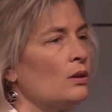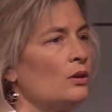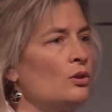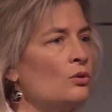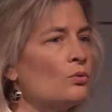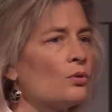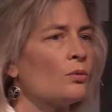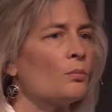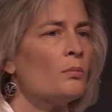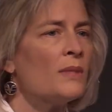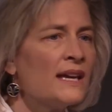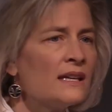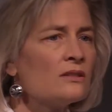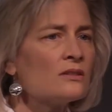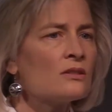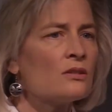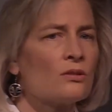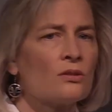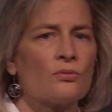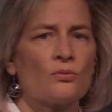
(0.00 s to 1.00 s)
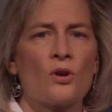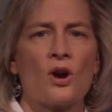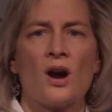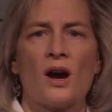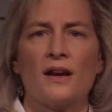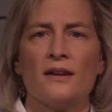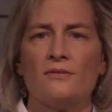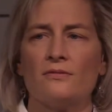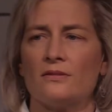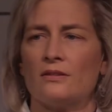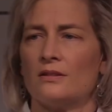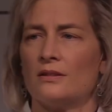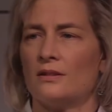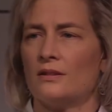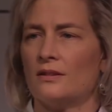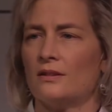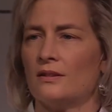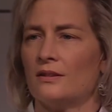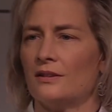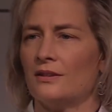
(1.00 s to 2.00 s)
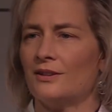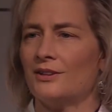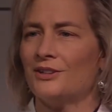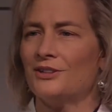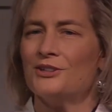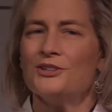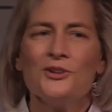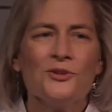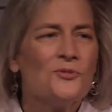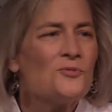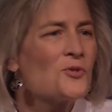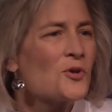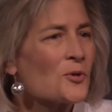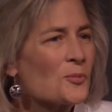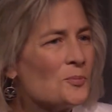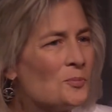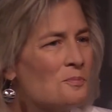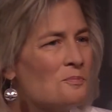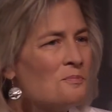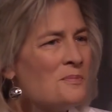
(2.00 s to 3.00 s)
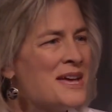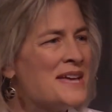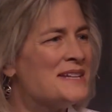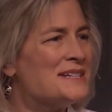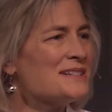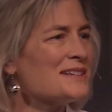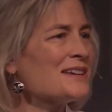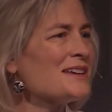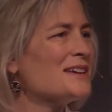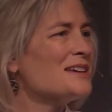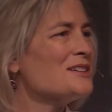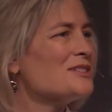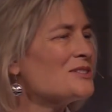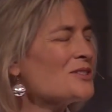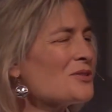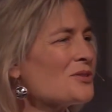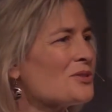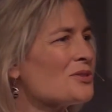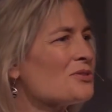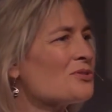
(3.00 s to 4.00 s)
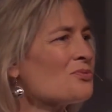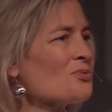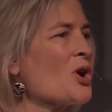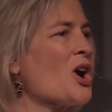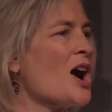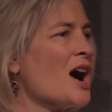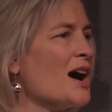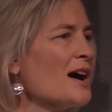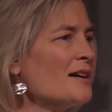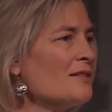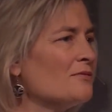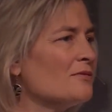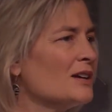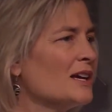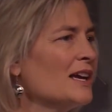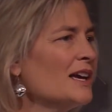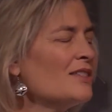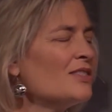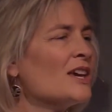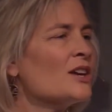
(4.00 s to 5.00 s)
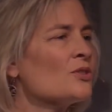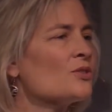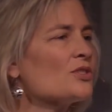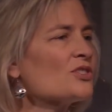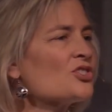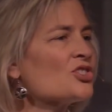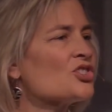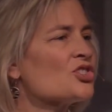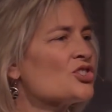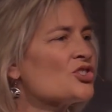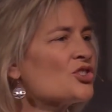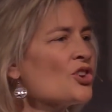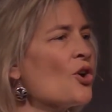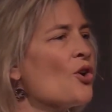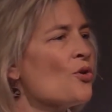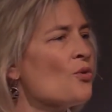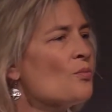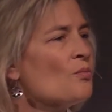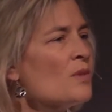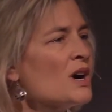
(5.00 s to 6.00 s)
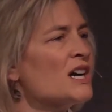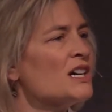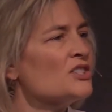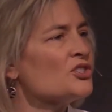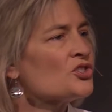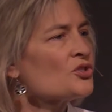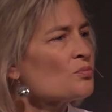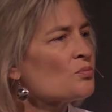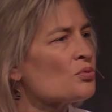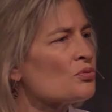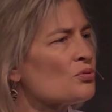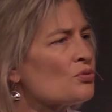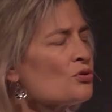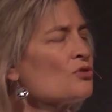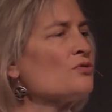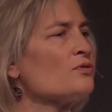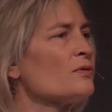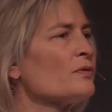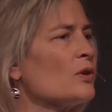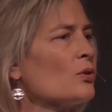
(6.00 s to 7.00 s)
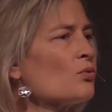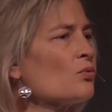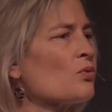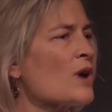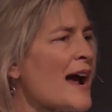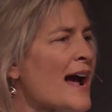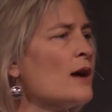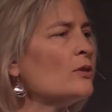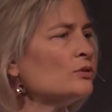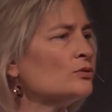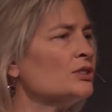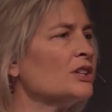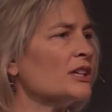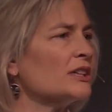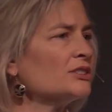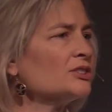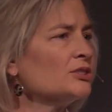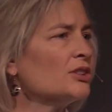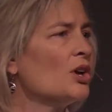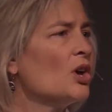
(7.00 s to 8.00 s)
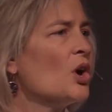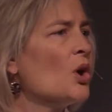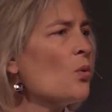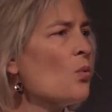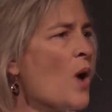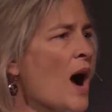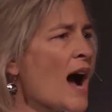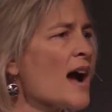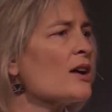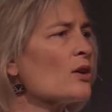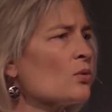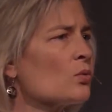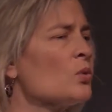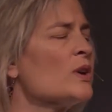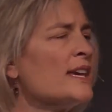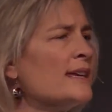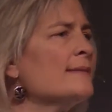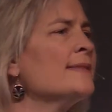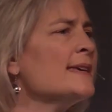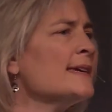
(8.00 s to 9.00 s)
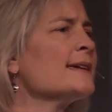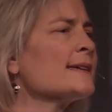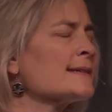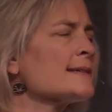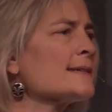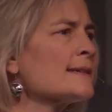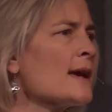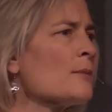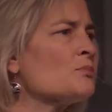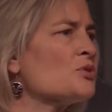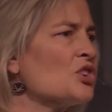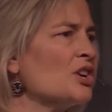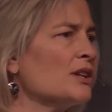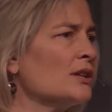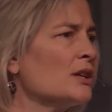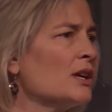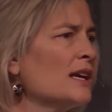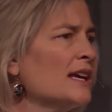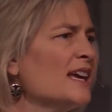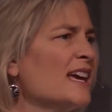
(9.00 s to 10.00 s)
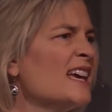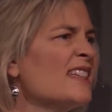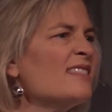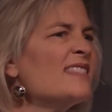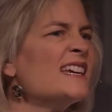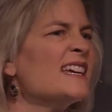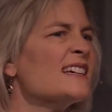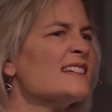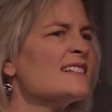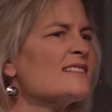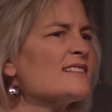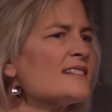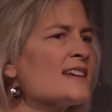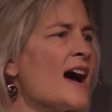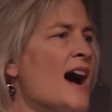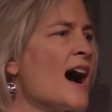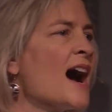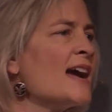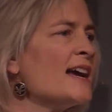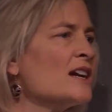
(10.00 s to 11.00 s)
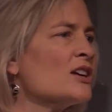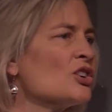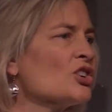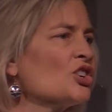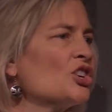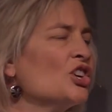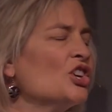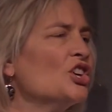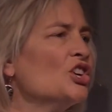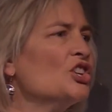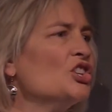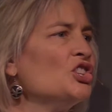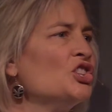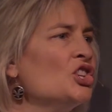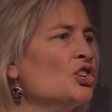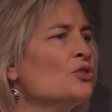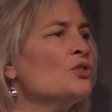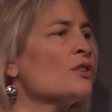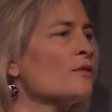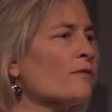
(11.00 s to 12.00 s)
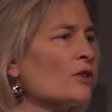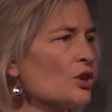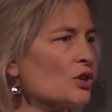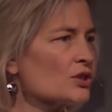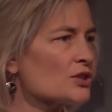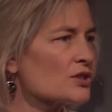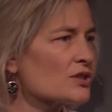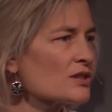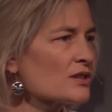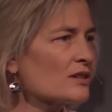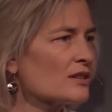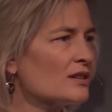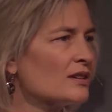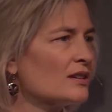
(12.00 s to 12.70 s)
You are meant to thrive. You are meant to thrive. There is so much proof around us. Why are we the exception in the entire universe?